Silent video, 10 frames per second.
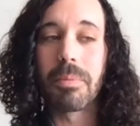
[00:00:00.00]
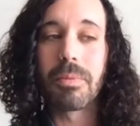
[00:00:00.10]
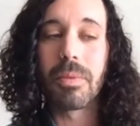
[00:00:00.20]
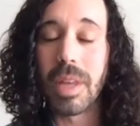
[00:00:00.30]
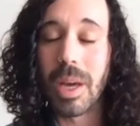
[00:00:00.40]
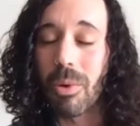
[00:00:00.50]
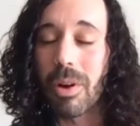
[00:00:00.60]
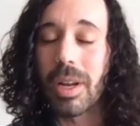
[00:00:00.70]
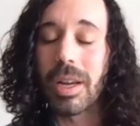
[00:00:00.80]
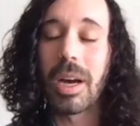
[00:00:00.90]
that we're going
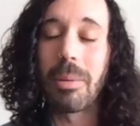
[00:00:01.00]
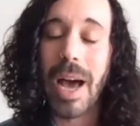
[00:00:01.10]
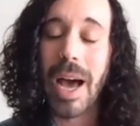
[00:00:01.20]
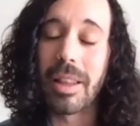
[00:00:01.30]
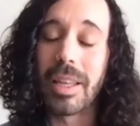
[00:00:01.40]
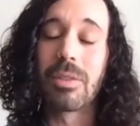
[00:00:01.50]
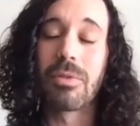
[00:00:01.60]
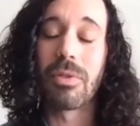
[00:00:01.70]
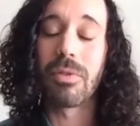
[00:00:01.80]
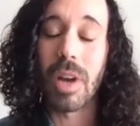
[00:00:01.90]
to come out of this
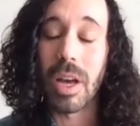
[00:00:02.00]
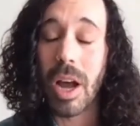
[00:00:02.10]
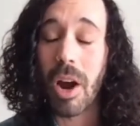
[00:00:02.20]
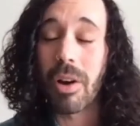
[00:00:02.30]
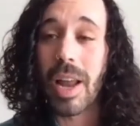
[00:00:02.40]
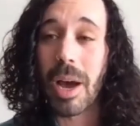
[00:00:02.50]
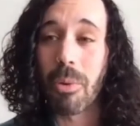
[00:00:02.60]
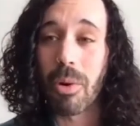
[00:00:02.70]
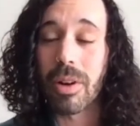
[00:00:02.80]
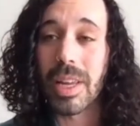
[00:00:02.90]
and our
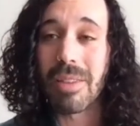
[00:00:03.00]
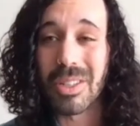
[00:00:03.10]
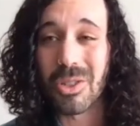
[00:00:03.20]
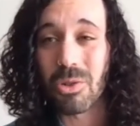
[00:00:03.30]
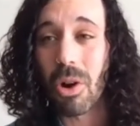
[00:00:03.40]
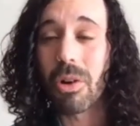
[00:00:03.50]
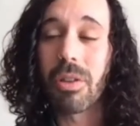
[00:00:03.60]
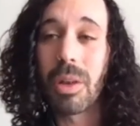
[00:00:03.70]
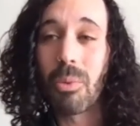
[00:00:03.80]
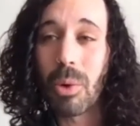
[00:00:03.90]
network even stronger
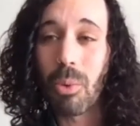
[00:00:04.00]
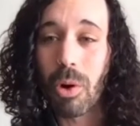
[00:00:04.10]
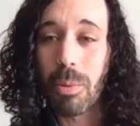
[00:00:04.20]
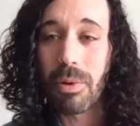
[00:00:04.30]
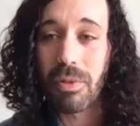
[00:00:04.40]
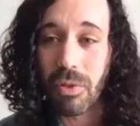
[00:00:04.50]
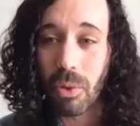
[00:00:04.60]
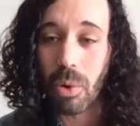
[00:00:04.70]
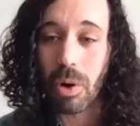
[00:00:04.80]
than we were before.